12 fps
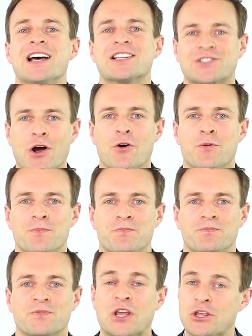So
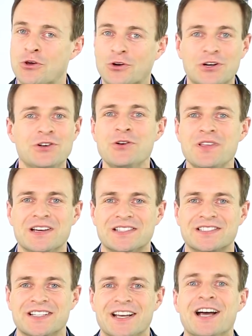you can do
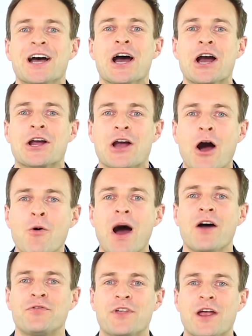this. Go
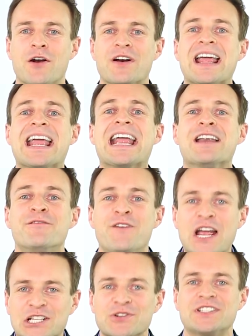out there,
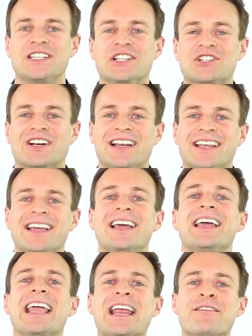invest strategically,
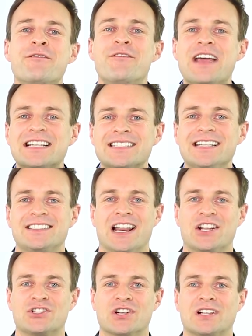invest
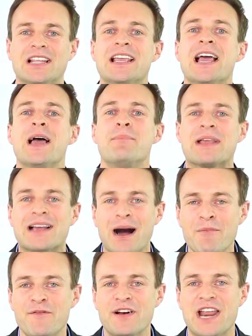intelligently,
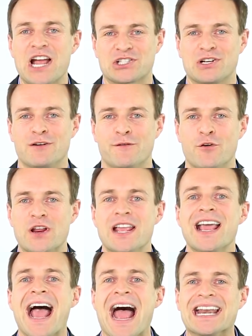become financially
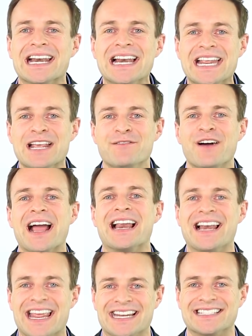free, and leave a
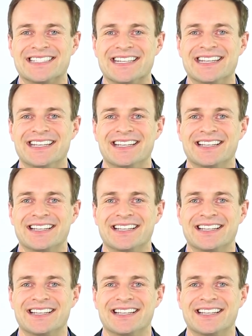legacy.